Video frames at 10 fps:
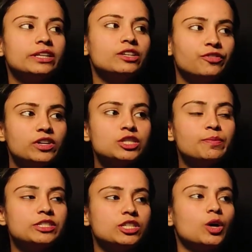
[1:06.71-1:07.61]
In the
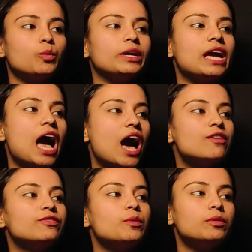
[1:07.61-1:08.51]
first picture, we
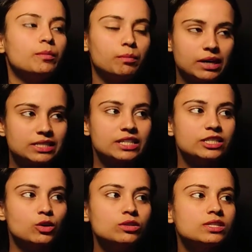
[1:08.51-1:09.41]
have
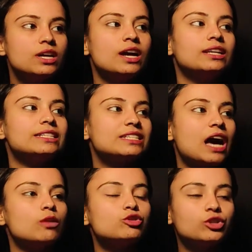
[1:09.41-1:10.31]
mosquitoes. Let's
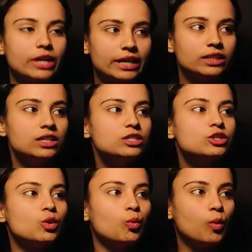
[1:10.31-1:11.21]
count together.
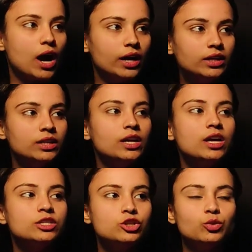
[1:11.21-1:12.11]
So 1,
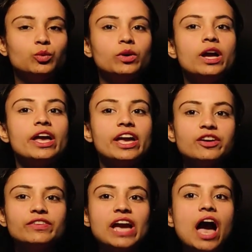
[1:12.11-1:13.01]
2.
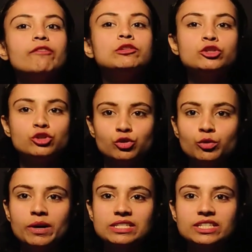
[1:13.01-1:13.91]
Here we have
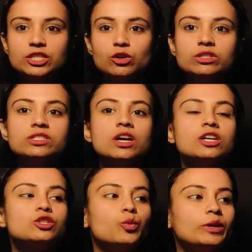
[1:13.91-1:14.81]
2 mosquitoes.
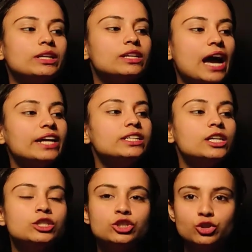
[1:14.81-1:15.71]
So we'll write
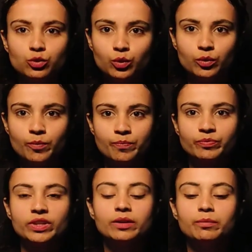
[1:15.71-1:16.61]
2
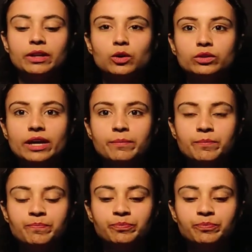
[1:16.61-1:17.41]
below them.